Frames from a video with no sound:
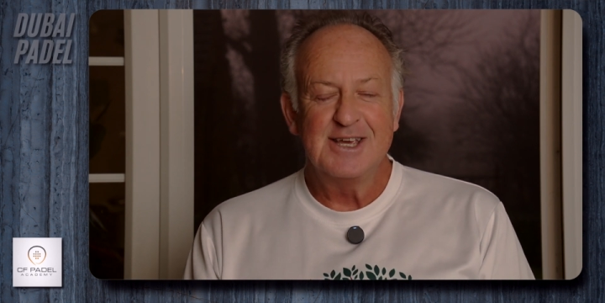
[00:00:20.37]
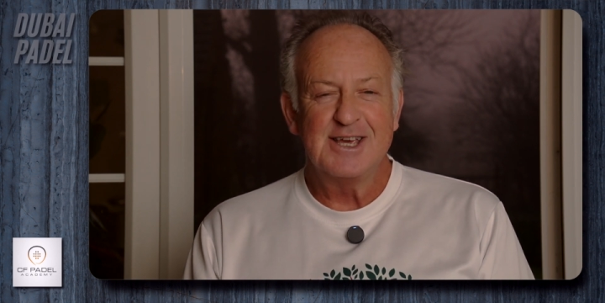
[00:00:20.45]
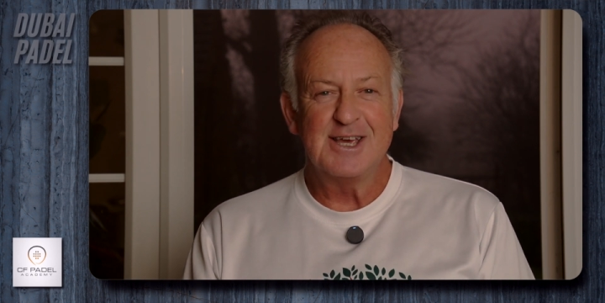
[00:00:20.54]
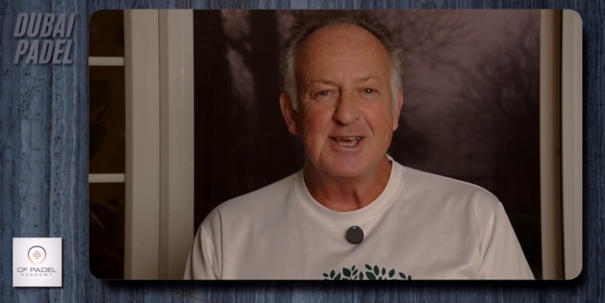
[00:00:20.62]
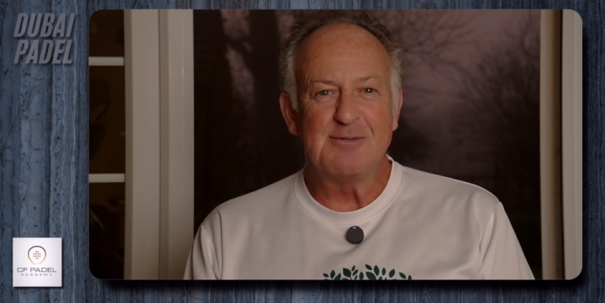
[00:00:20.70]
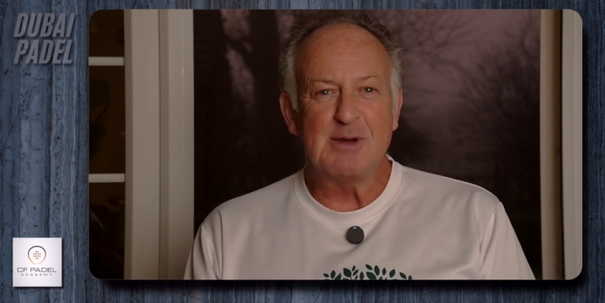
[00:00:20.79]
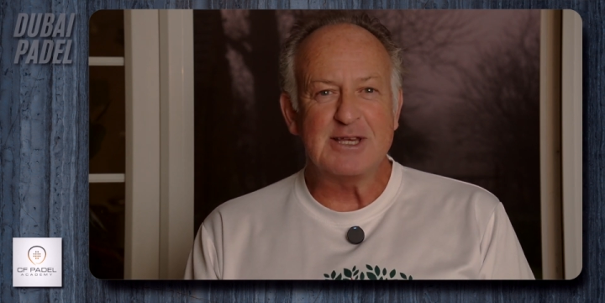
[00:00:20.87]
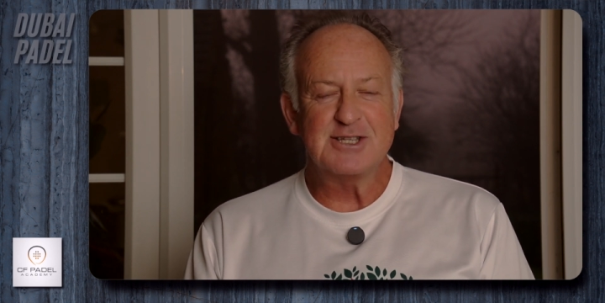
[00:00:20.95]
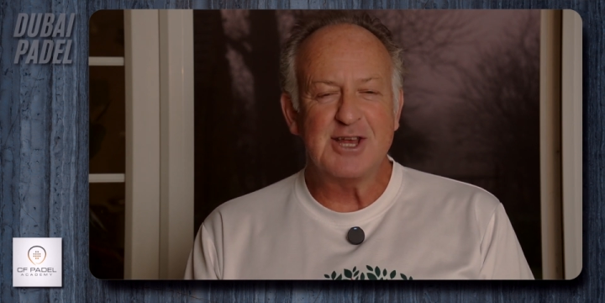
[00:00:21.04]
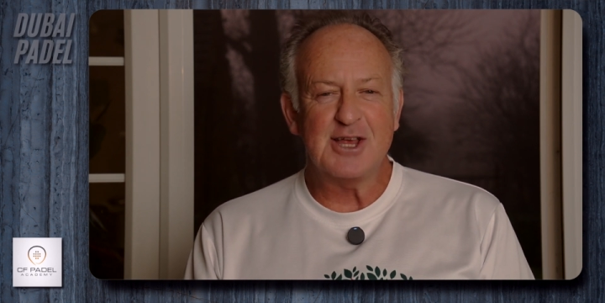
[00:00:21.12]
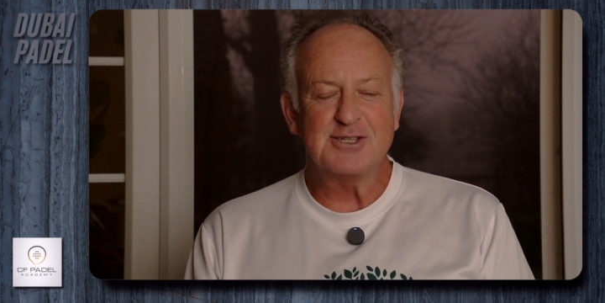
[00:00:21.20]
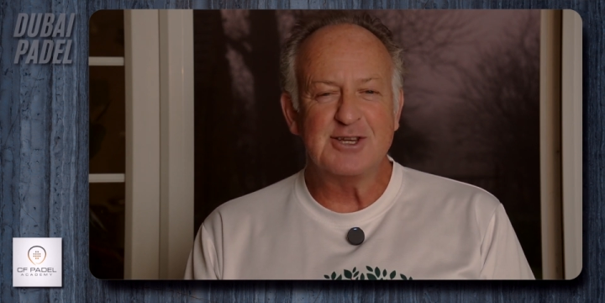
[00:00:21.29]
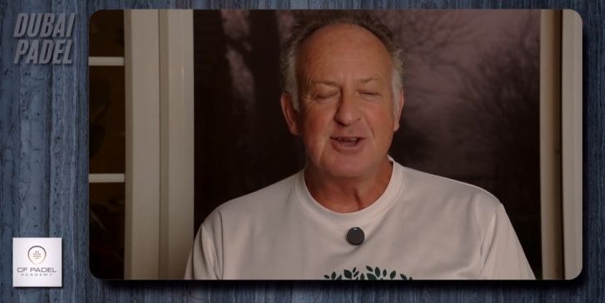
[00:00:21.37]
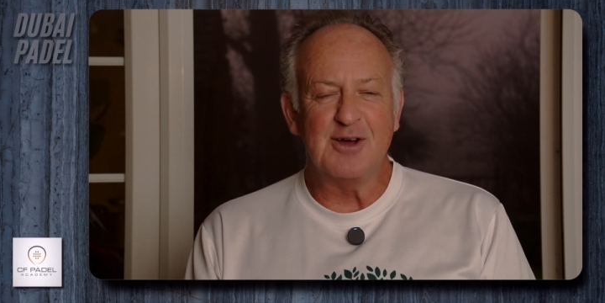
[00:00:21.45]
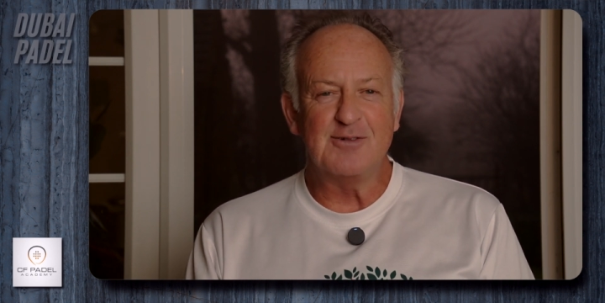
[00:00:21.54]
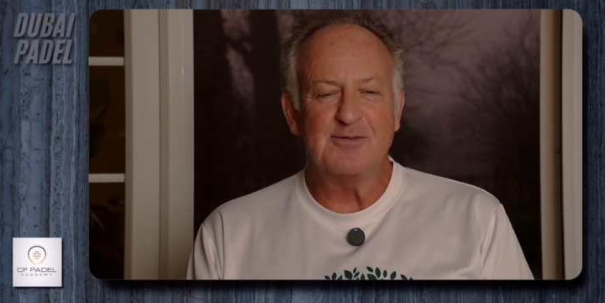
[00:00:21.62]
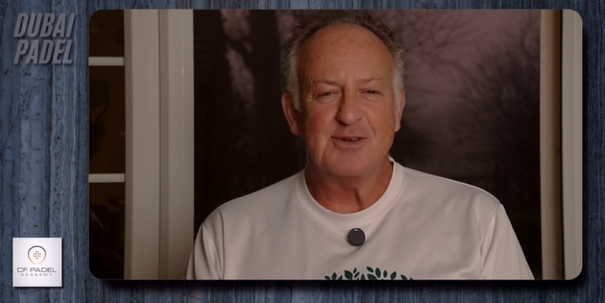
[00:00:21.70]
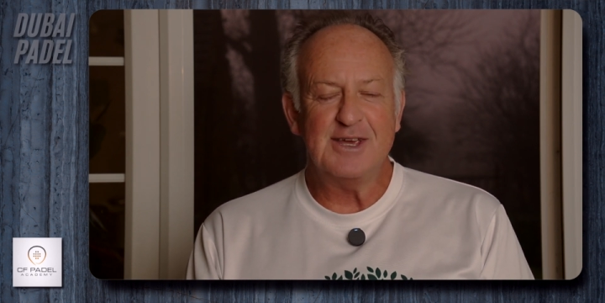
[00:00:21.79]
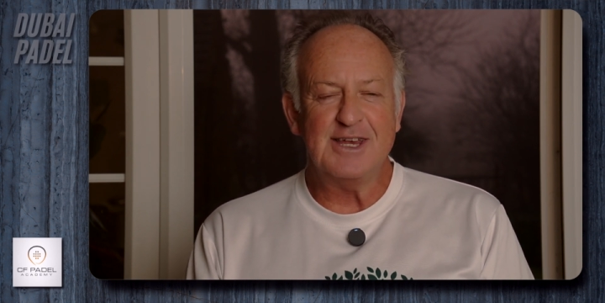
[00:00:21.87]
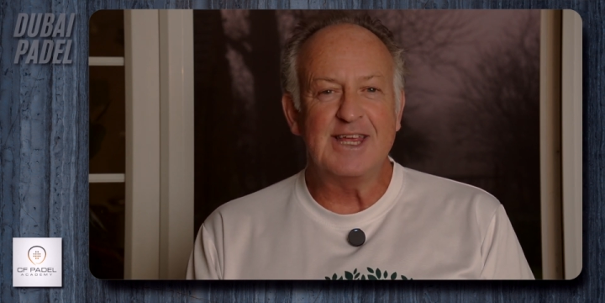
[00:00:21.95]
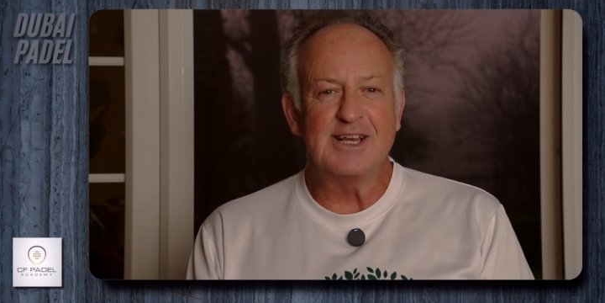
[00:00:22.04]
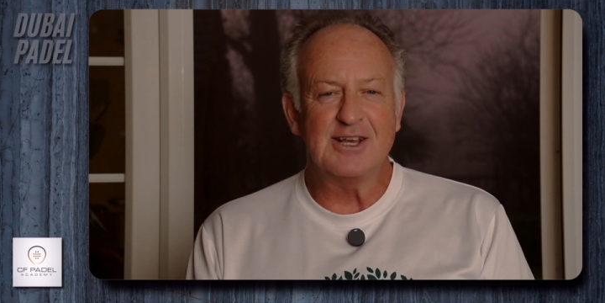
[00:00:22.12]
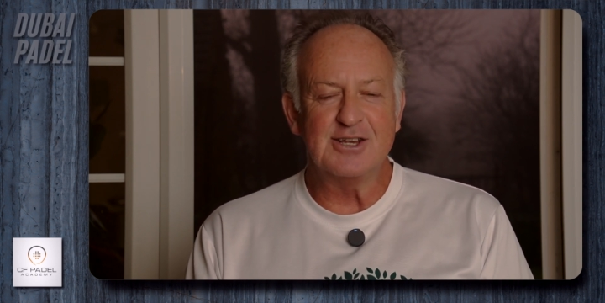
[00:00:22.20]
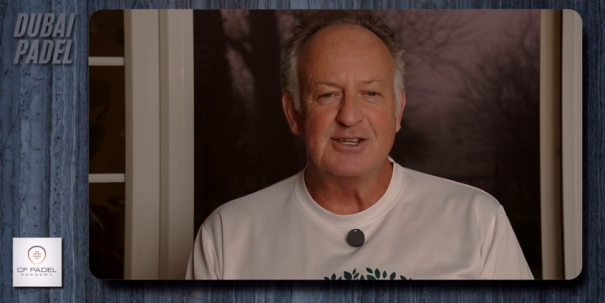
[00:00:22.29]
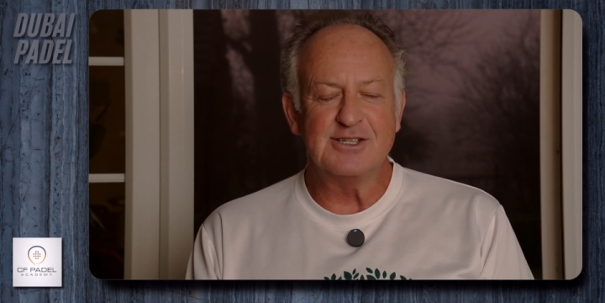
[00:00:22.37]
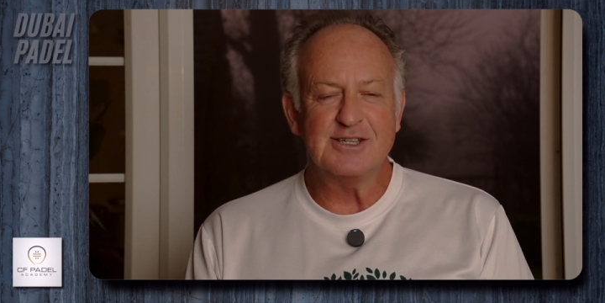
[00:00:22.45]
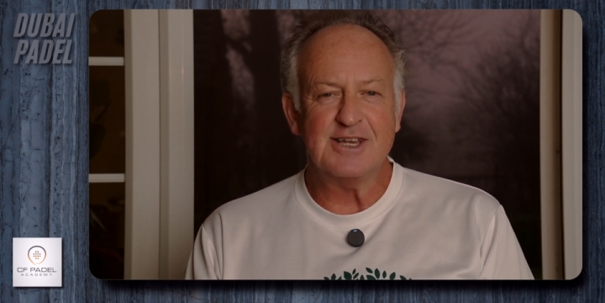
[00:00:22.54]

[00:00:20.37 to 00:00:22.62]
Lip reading: I started off in England